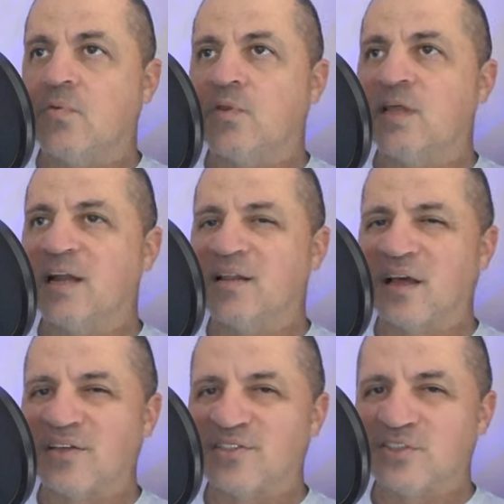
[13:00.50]
with not a
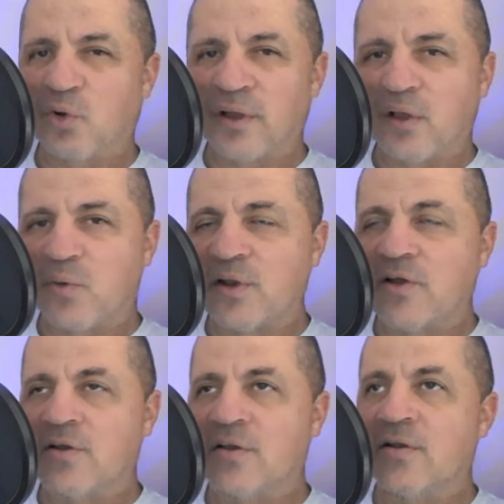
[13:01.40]
lot of story going
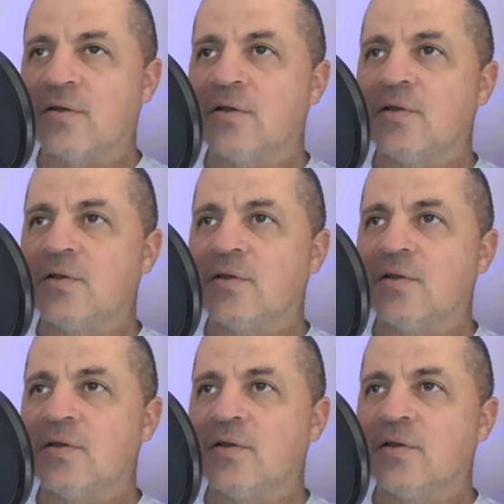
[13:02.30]
on.